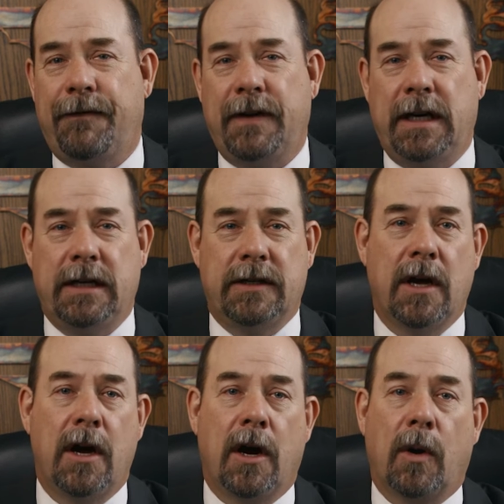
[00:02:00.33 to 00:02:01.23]
fees
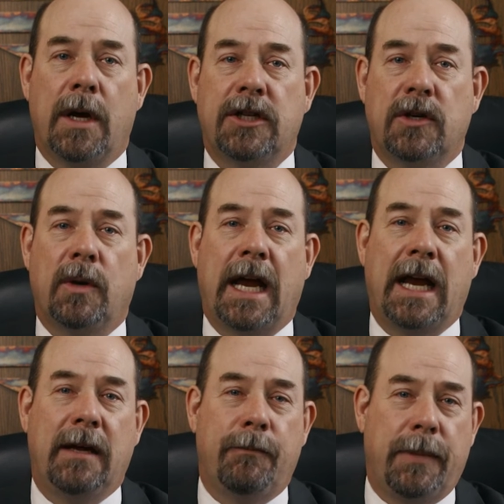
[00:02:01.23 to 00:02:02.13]
or issuing
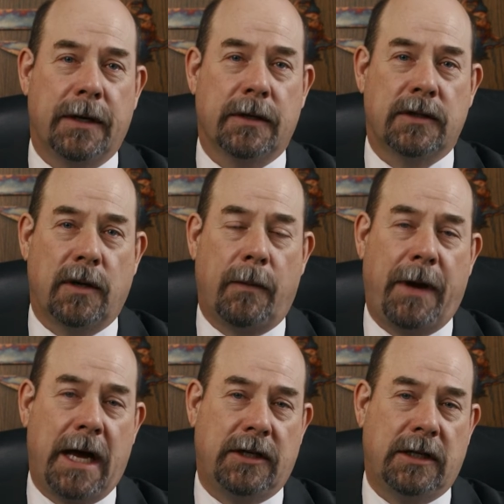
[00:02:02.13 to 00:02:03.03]
any bills to a
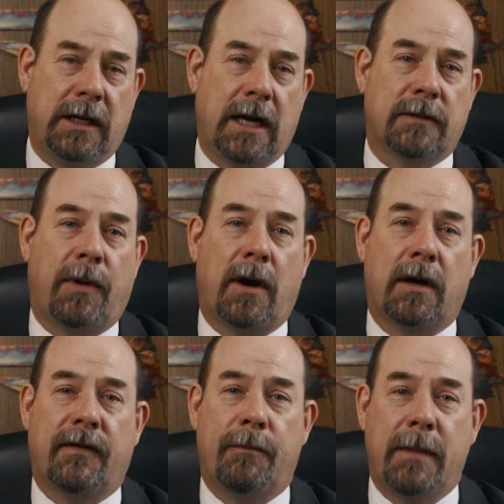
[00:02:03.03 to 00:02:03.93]
patient as part
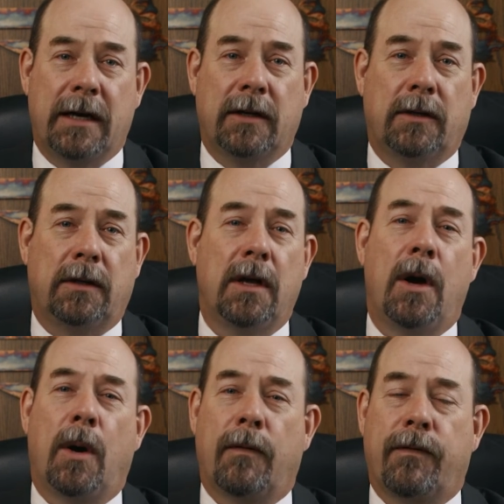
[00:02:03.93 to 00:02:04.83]
of a medical
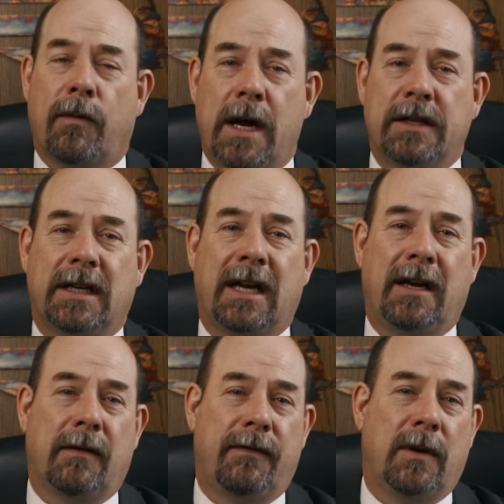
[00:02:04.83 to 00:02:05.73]
or forensic
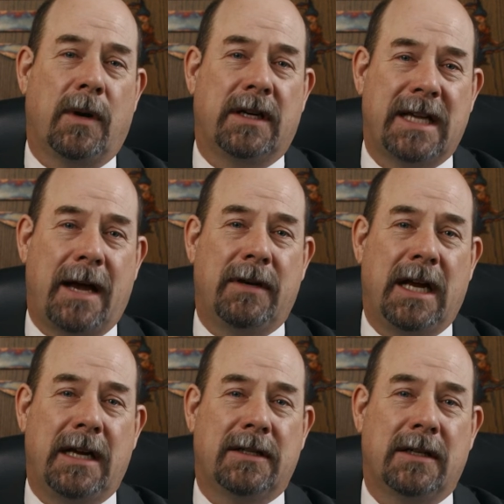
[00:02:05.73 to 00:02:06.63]
interview or
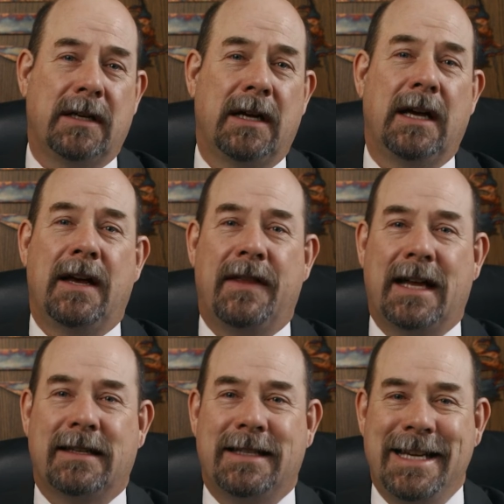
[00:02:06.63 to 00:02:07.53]
examination
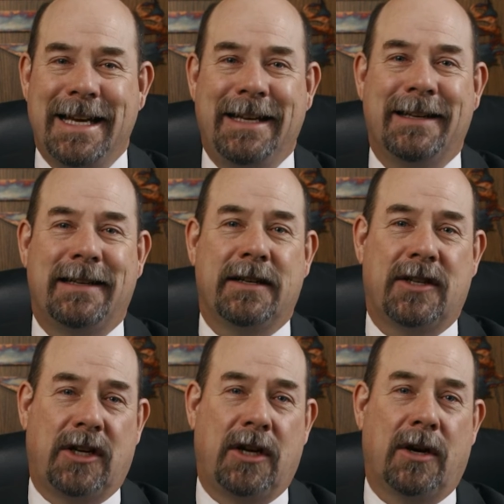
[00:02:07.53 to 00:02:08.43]
that's needed to
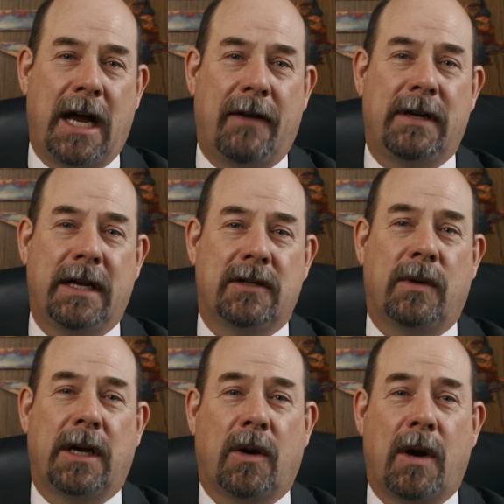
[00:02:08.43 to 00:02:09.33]
secure evidence
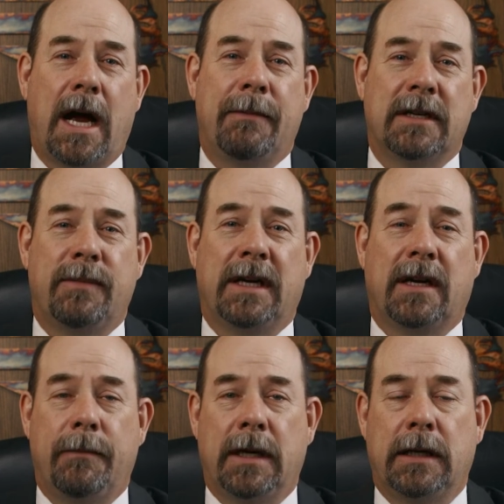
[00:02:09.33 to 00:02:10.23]
when a crime has been
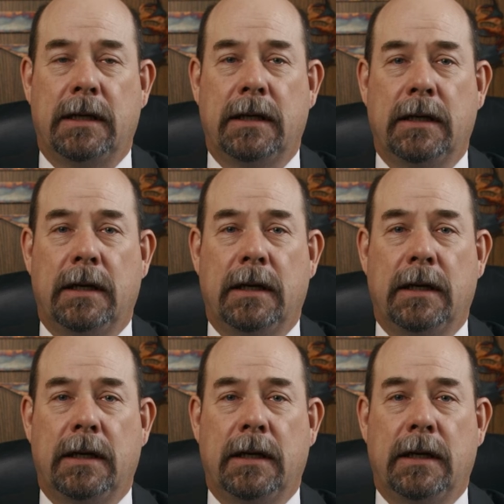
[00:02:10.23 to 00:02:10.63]
committed.